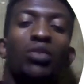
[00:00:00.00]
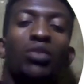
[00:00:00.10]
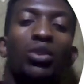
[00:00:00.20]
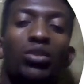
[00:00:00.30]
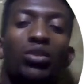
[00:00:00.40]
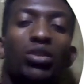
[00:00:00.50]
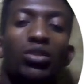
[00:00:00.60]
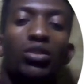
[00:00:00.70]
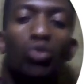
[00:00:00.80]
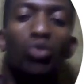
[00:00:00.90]
When you see
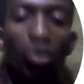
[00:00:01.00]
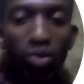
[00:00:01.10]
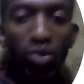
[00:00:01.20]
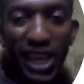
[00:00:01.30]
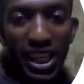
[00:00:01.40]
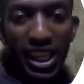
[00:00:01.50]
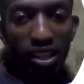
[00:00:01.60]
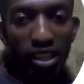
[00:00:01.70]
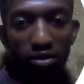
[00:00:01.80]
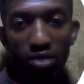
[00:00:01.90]
this, go to the higher
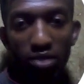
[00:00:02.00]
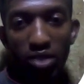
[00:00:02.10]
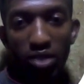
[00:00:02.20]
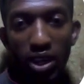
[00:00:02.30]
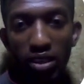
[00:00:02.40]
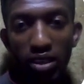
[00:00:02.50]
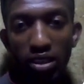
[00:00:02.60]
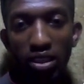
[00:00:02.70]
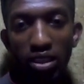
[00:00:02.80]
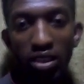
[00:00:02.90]
time frames like
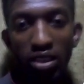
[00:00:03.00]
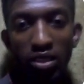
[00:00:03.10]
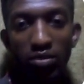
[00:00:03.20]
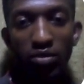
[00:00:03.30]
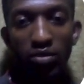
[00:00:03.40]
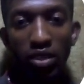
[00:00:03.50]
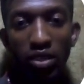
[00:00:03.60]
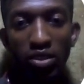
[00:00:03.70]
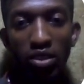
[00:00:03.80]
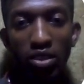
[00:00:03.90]
the
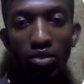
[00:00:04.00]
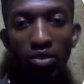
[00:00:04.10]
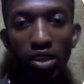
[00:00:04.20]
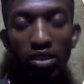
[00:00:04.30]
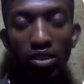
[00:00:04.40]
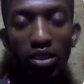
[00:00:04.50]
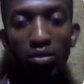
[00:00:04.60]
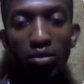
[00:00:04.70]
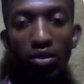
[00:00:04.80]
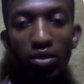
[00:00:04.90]
monthly, one step
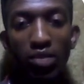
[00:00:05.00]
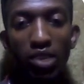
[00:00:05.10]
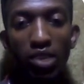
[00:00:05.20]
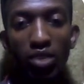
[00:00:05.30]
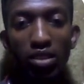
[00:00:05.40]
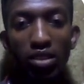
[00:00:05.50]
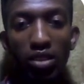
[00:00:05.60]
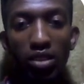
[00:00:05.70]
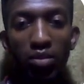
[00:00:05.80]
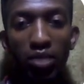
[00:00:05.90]

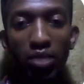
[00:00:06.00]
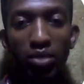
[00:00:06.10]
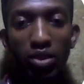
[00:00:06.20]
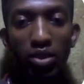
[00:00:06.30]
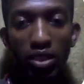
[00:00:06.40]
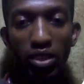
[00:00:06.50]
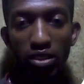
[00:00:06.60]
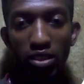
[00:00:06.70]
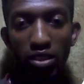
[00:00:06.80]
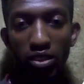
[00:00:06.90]
up, right
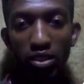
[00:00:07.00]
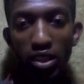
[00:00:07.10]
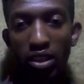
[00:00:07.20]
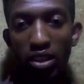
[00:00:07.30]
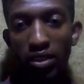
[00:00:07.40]
there, sell.